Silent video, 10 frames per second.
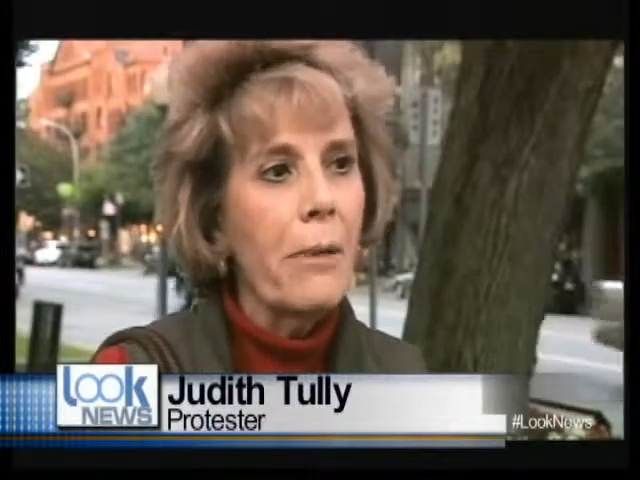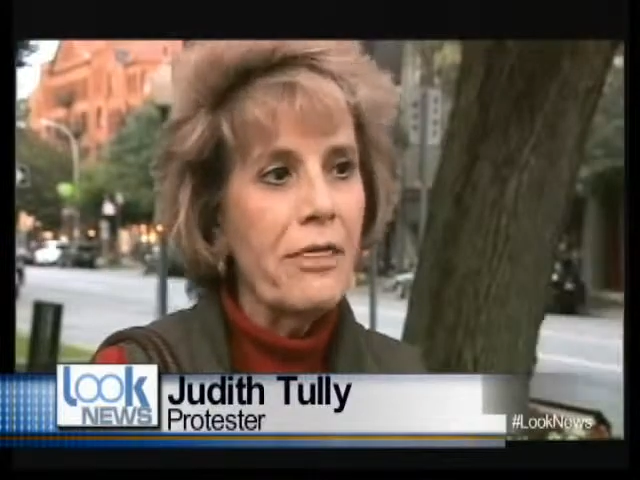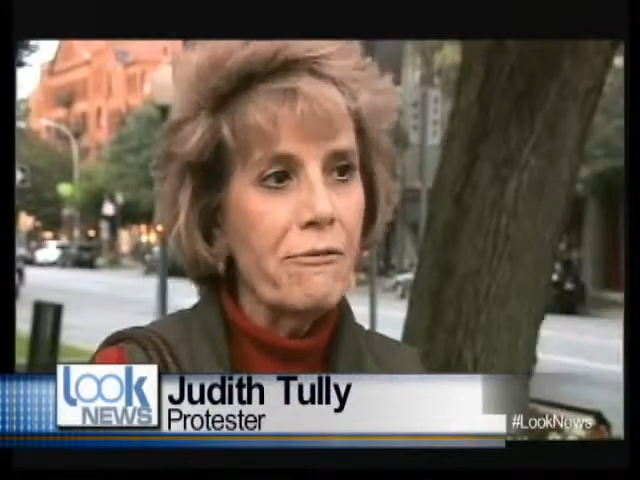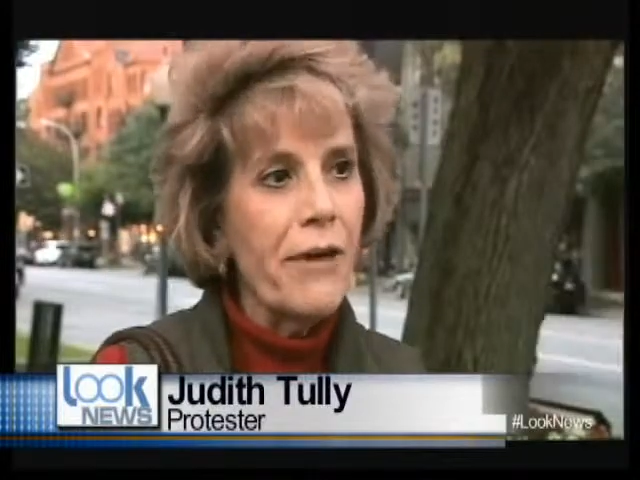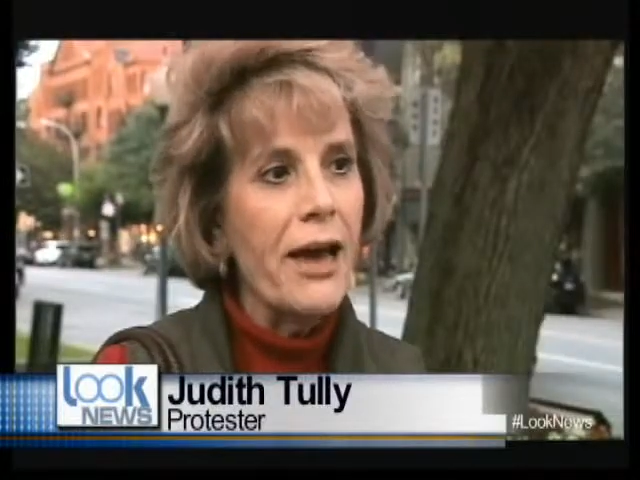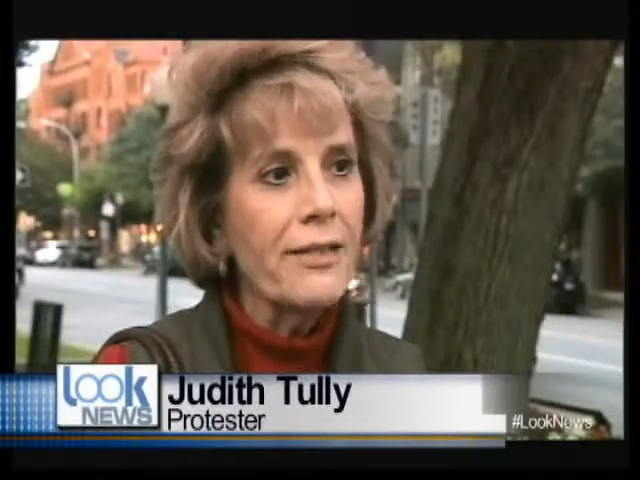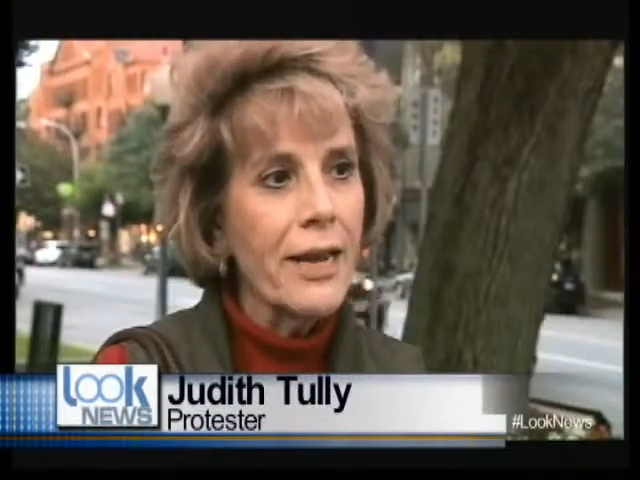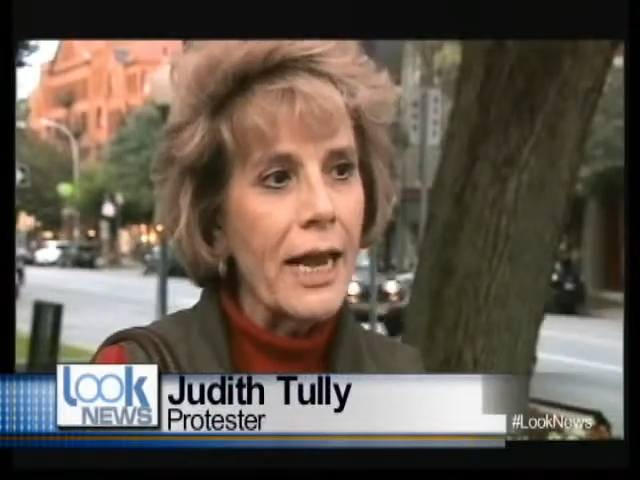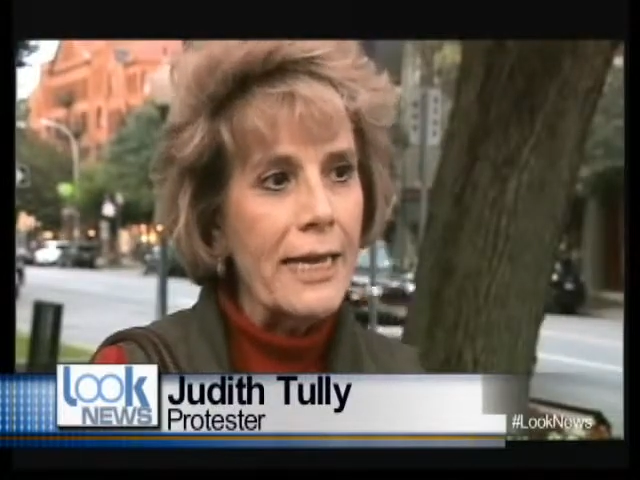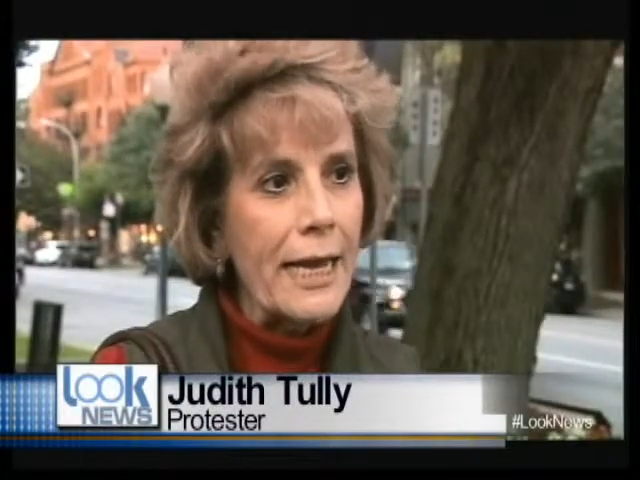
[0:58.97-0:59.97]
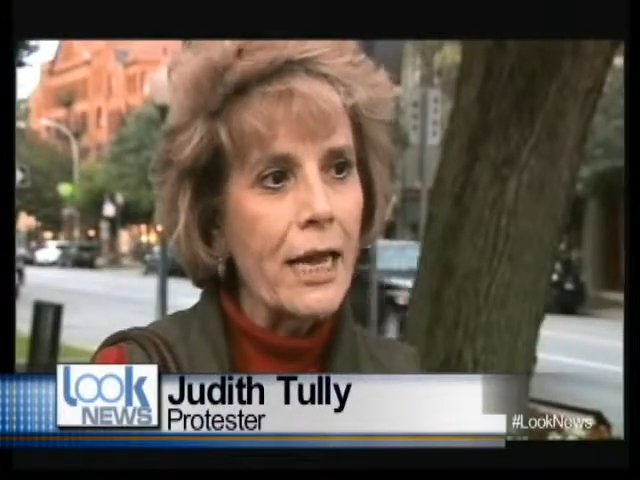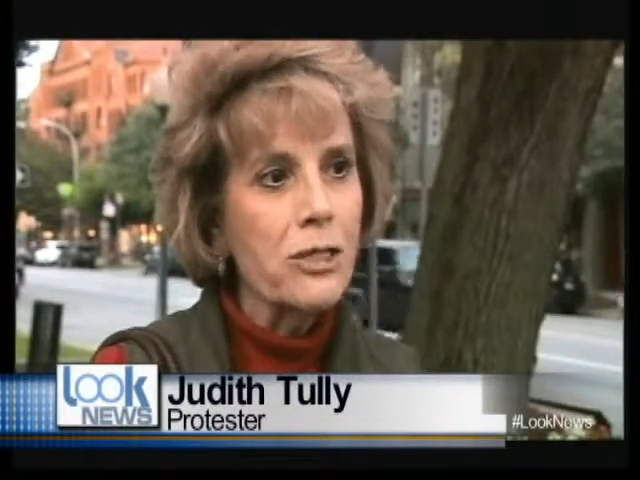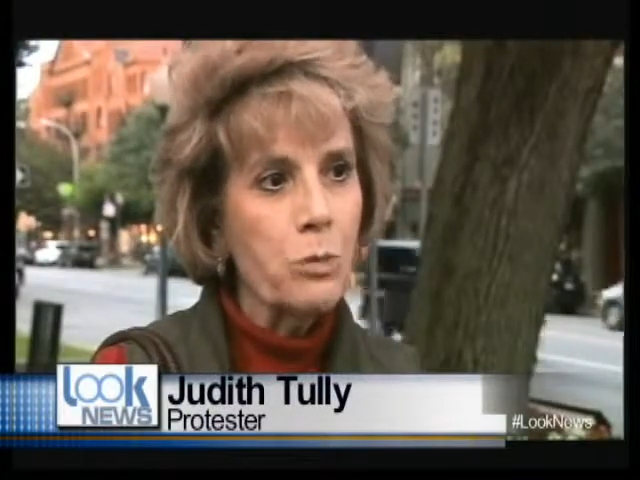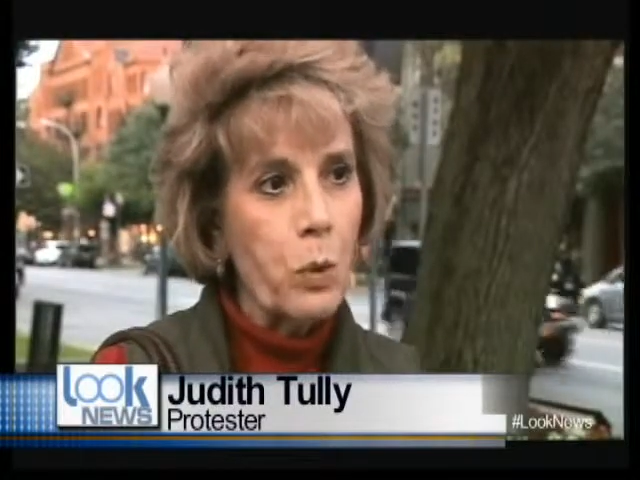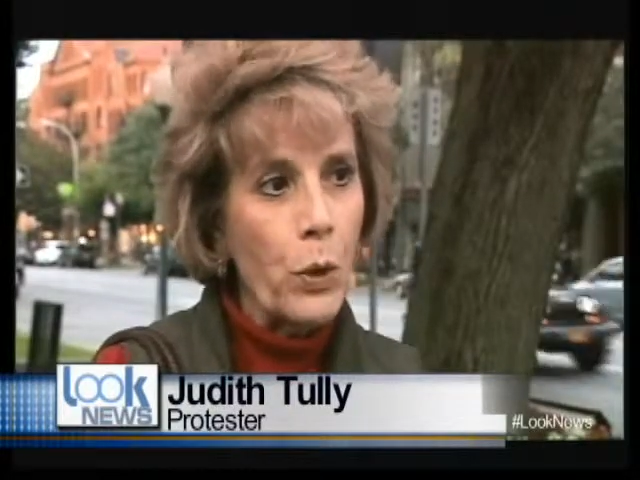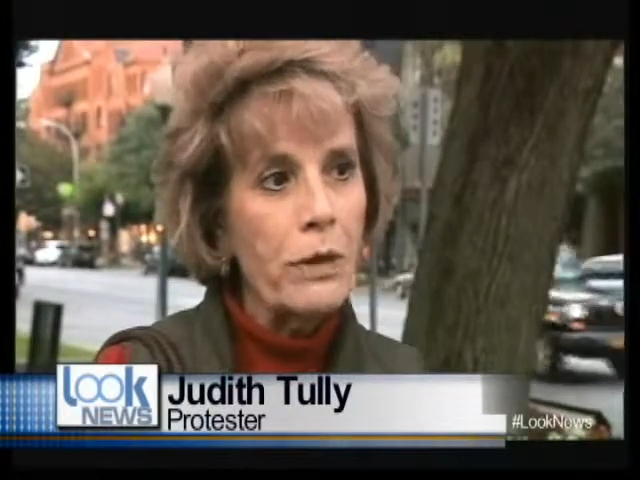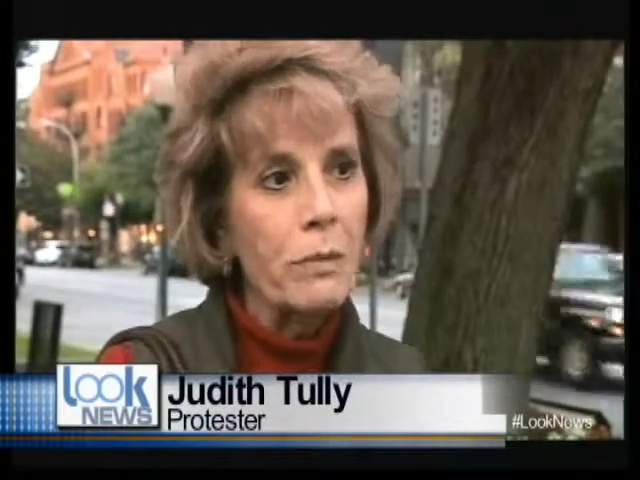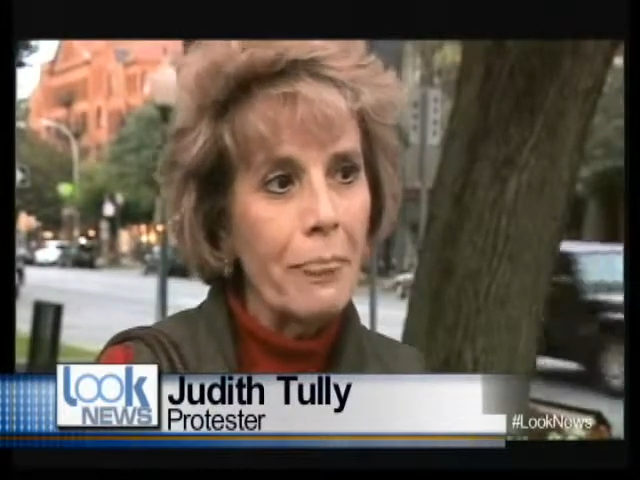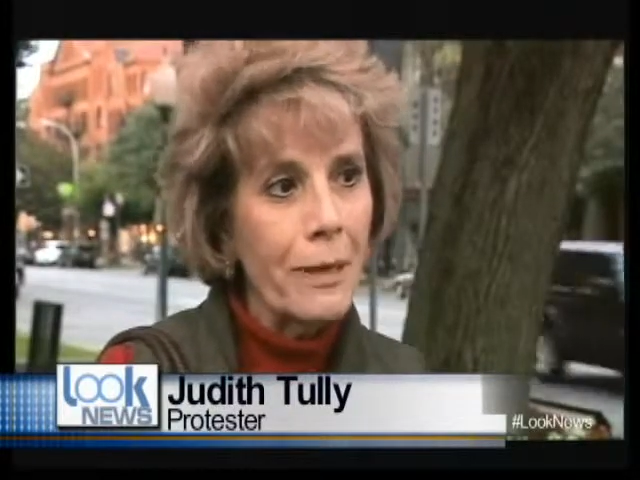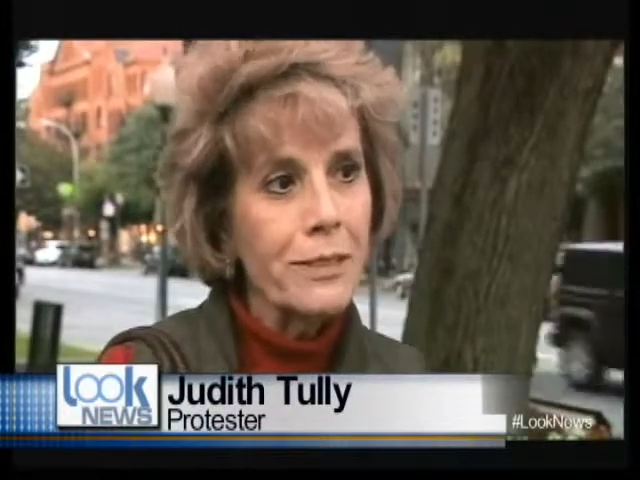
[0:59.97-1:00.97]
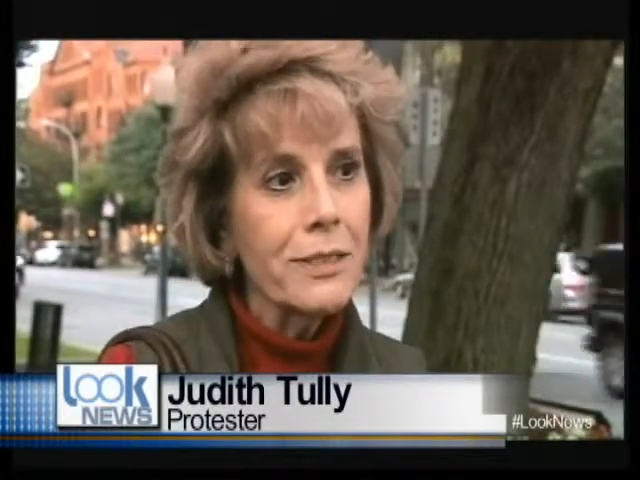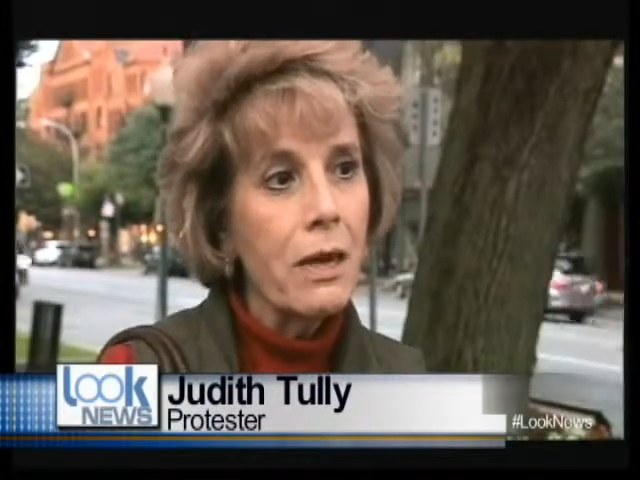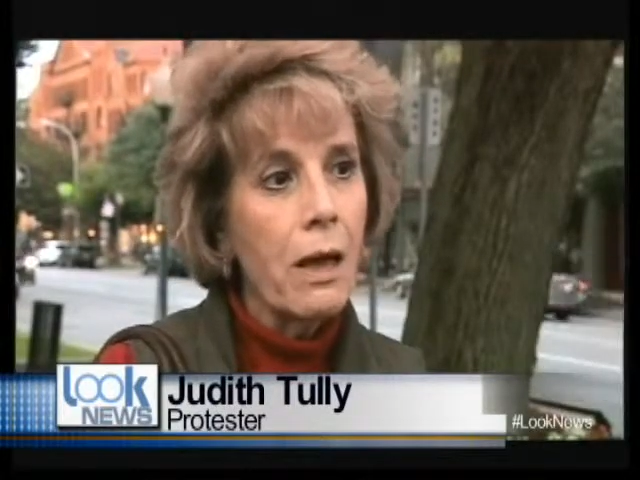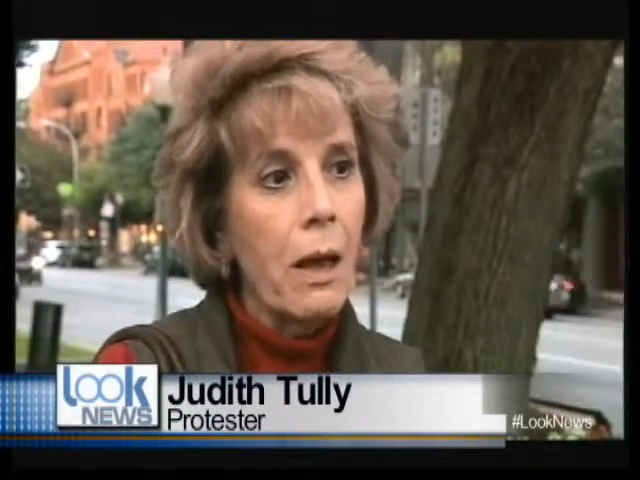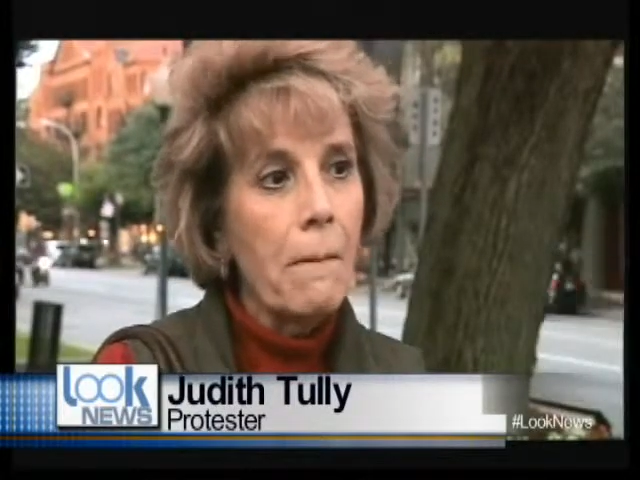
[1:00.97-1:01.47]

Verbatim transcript: by the fact that I cannot support him in this.